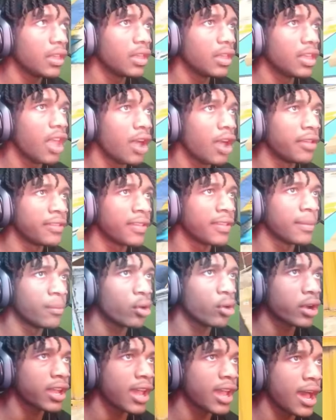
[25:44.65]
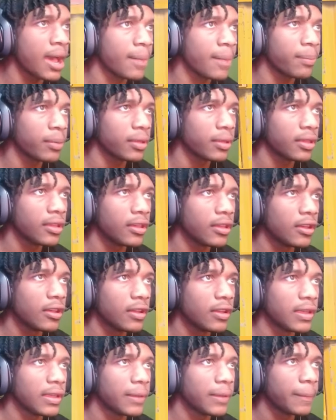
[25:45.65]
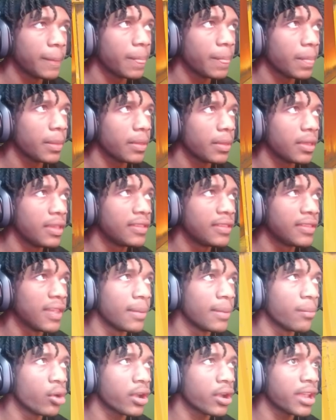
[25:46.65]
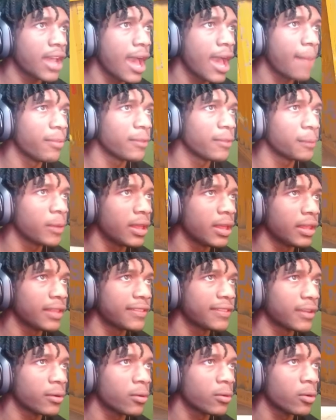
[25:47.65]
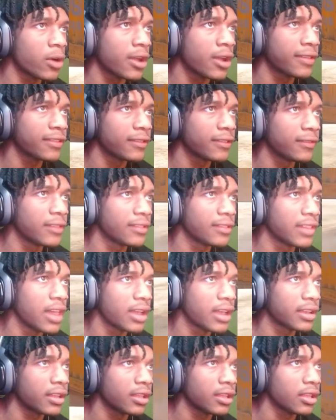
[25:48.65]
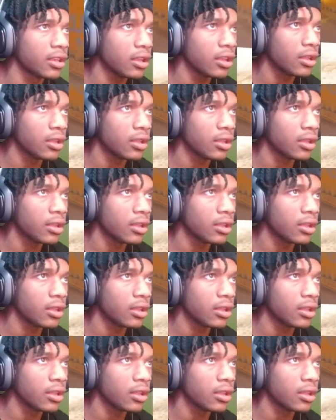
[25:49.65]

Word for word: Y'all, he's getting more comp. He's getting more comp. He's playing less aggressive. He's locked in.